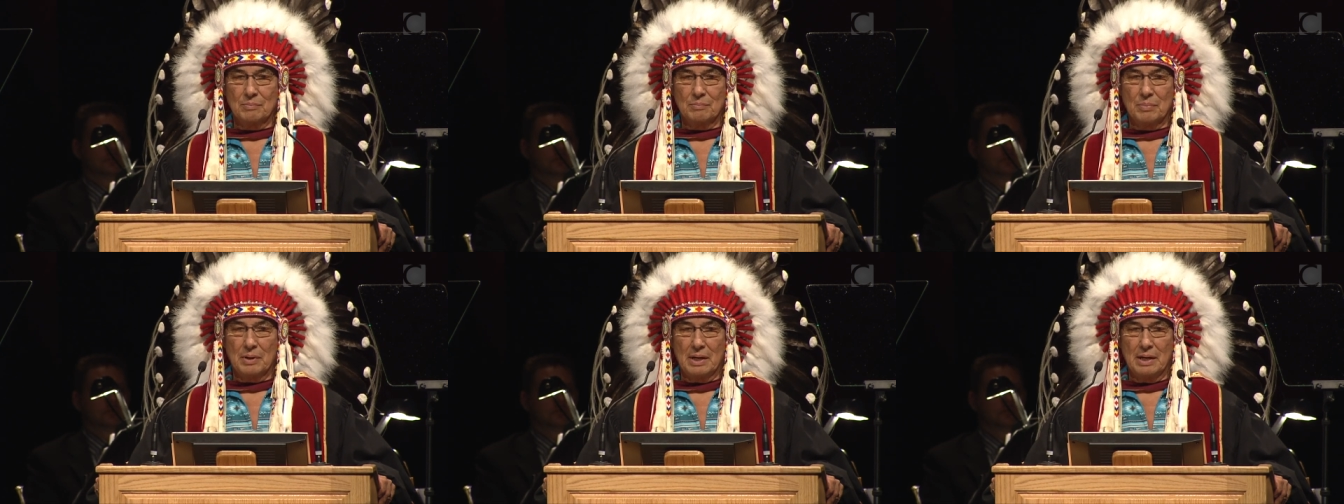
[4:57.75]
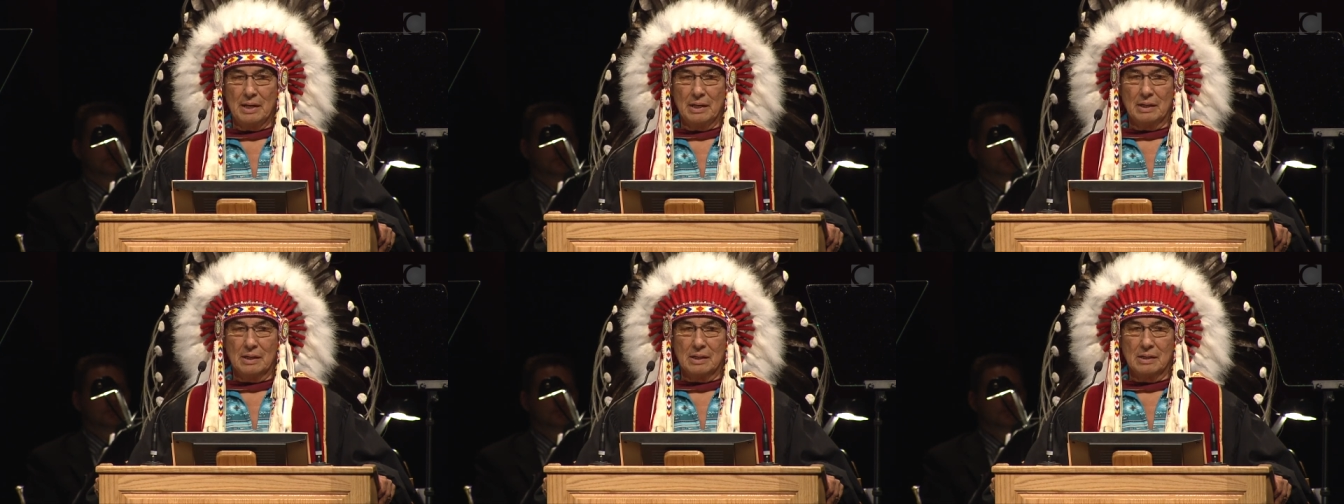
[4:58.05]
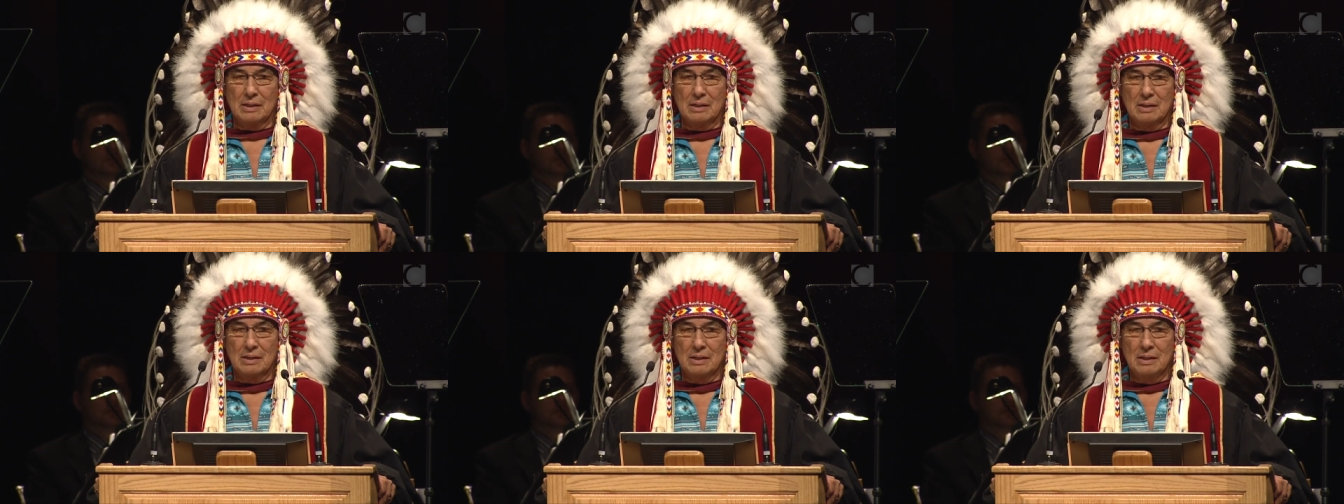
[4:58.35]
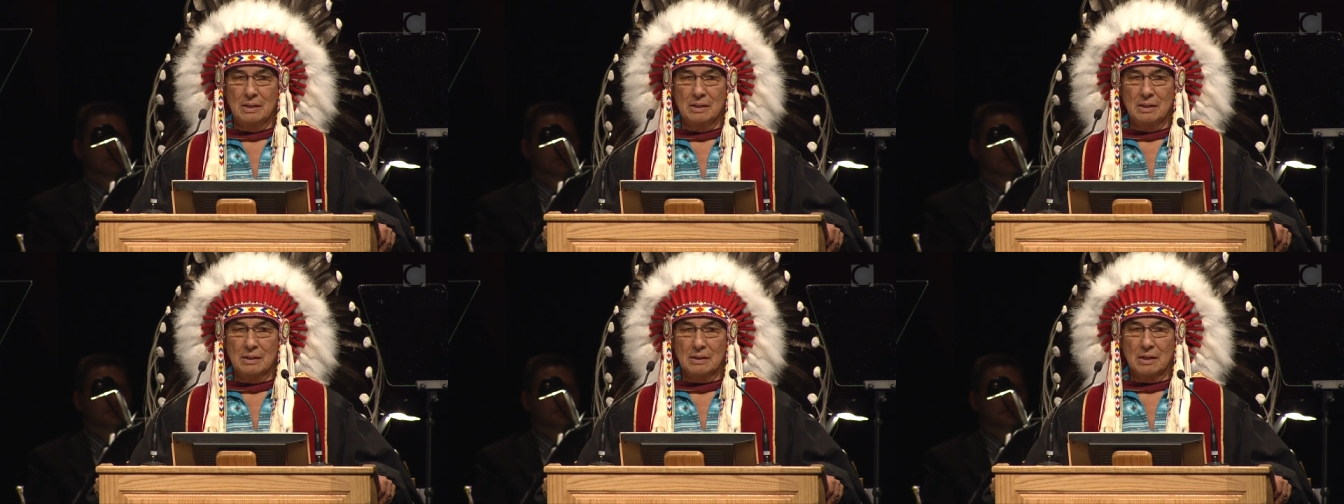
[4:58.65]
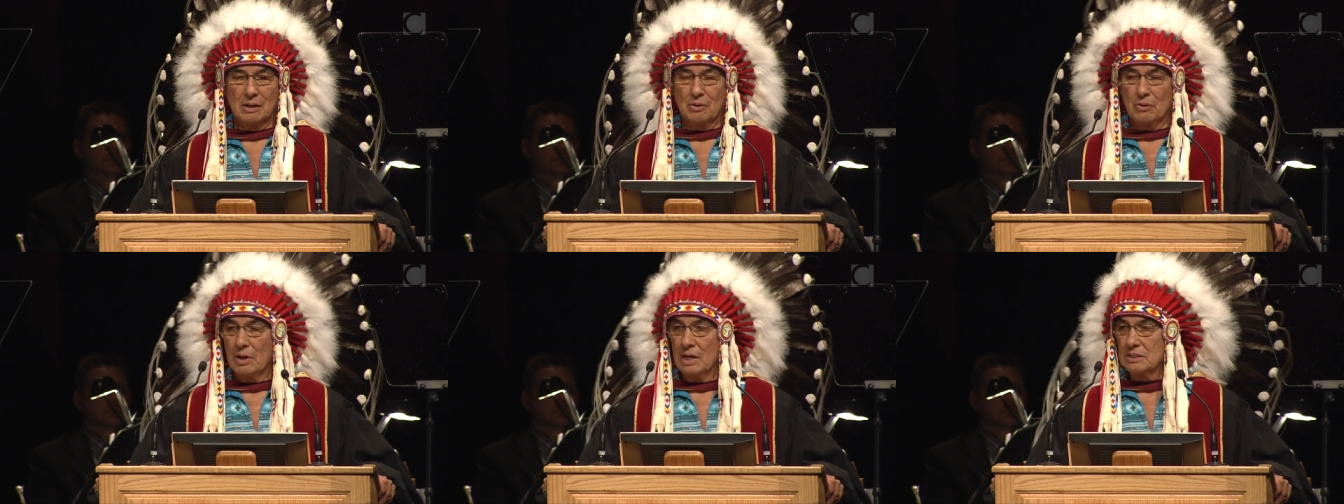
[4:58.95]
by
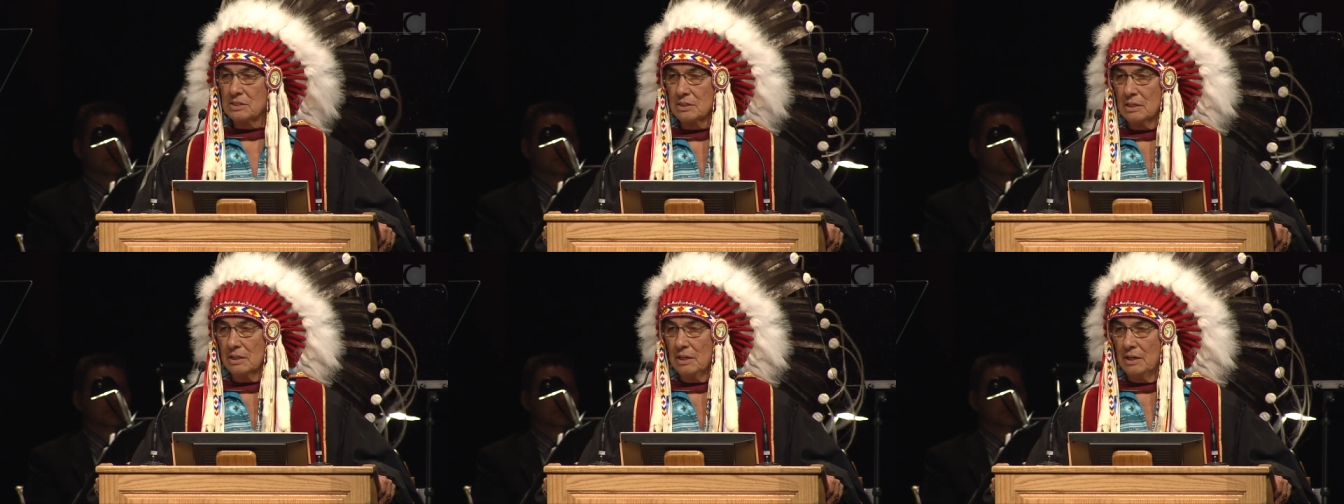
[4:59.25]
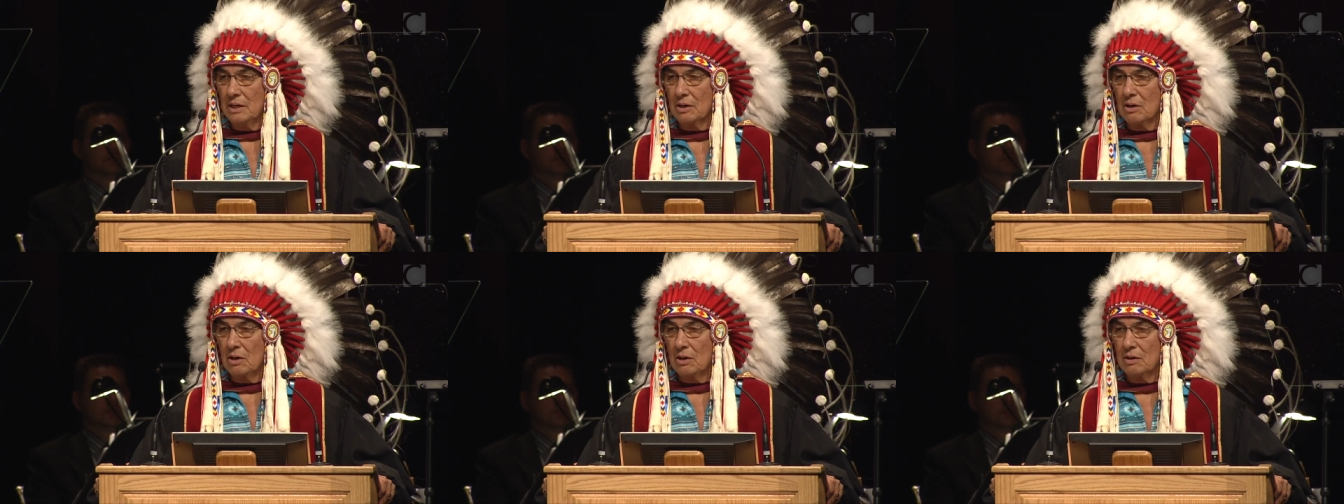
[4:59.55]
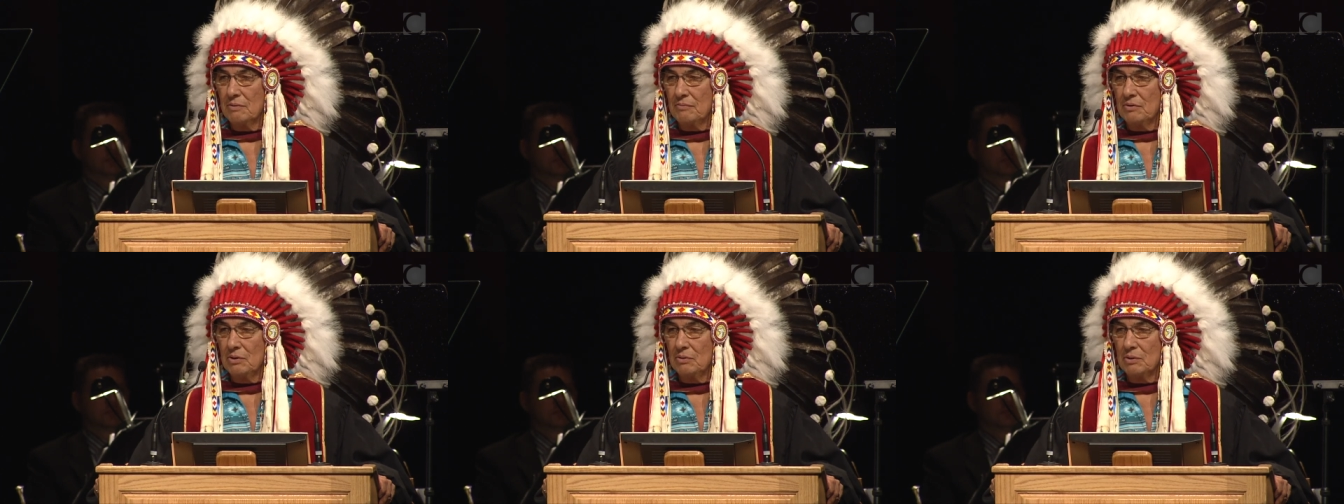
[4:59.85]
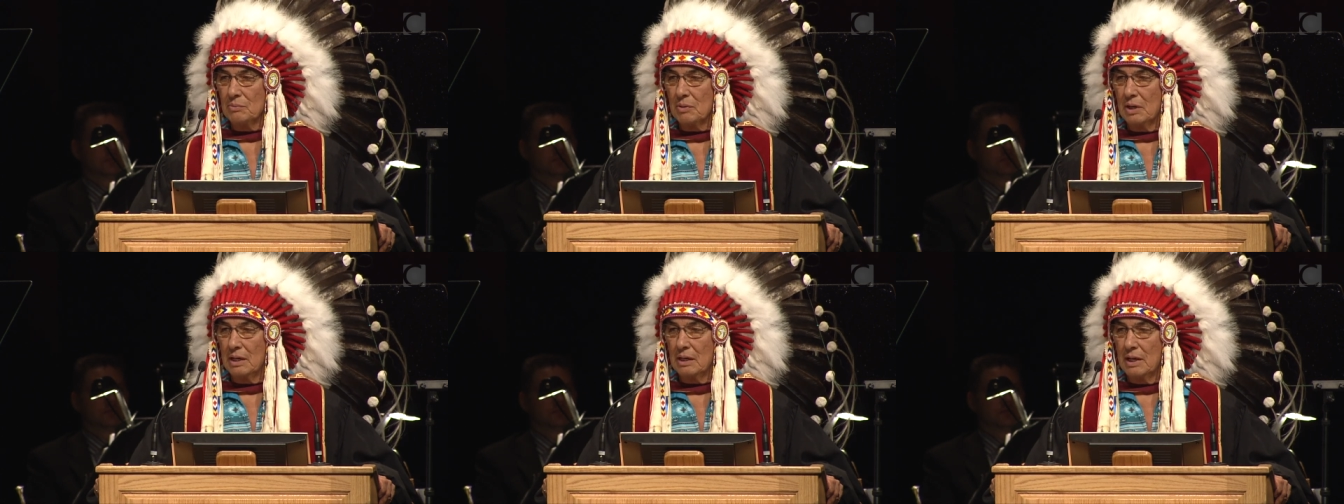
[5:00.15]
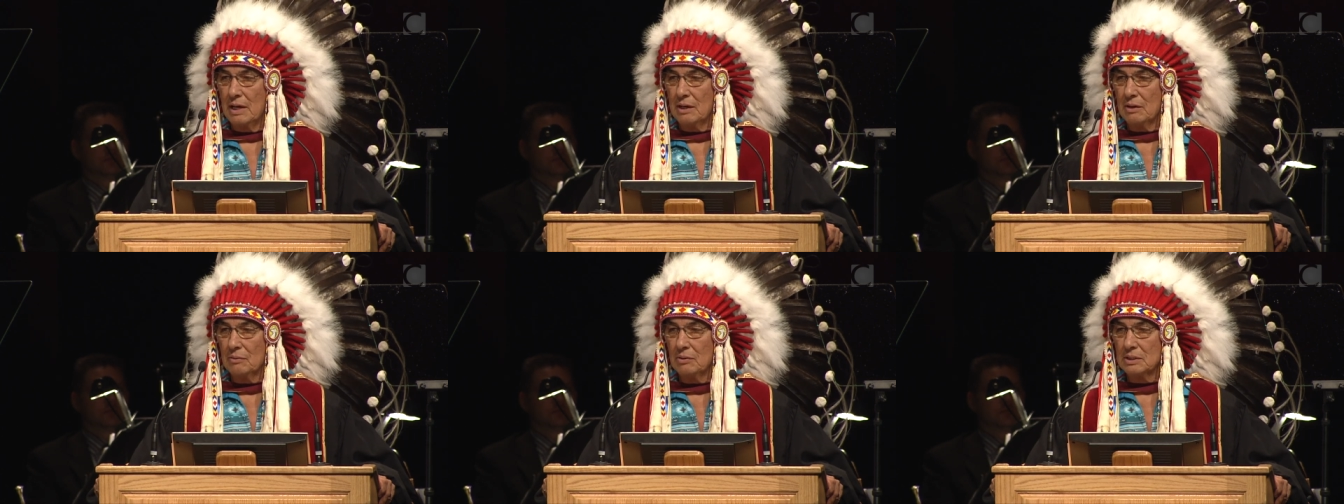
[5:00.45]
congratulating all of you in my
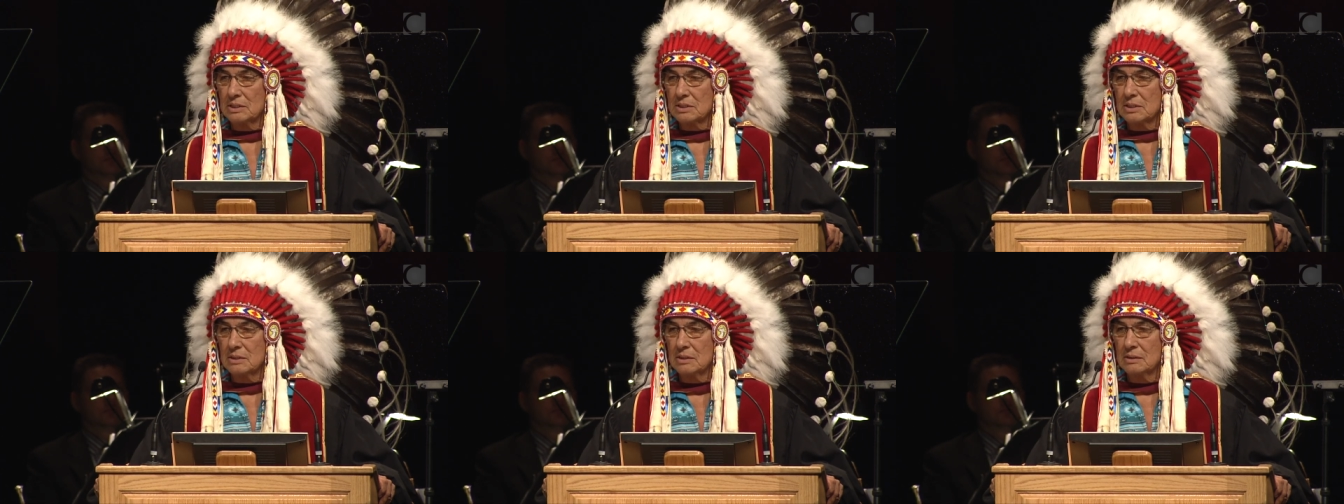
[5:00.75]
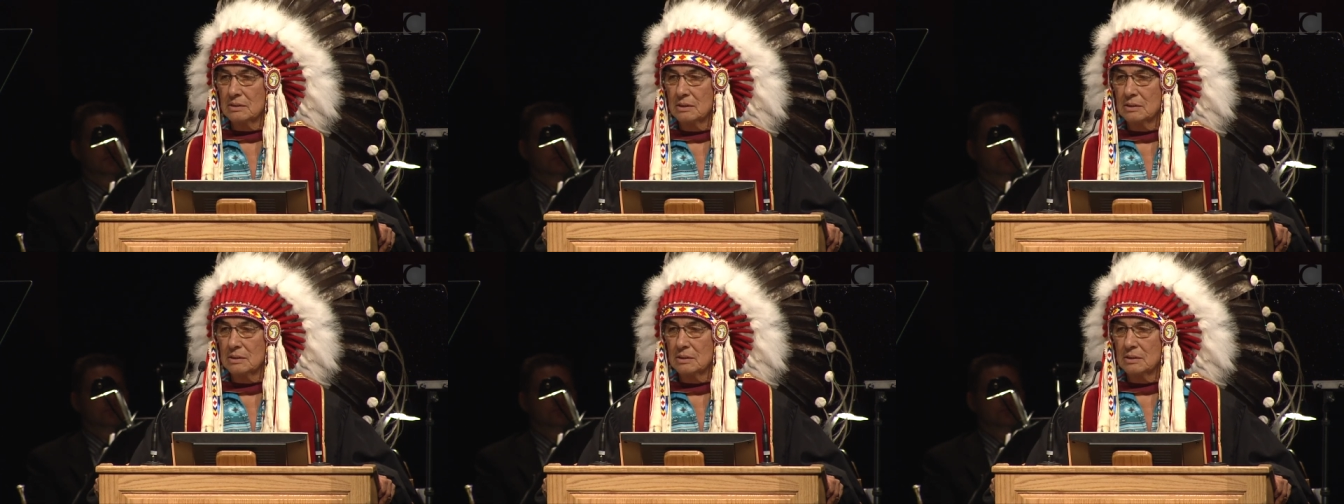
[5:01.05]
language